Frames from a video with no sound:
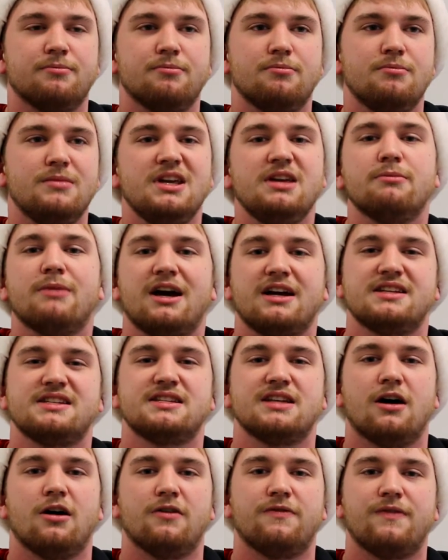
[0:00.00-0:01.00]

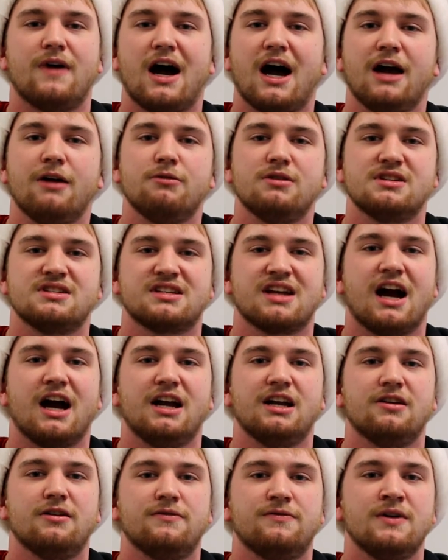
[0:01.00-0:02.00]
myself, I was
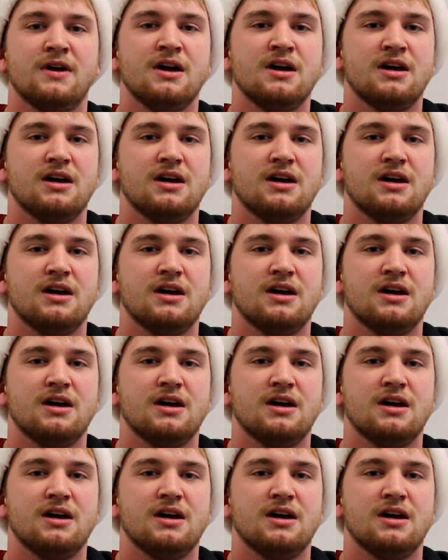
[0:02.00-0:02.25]
kind of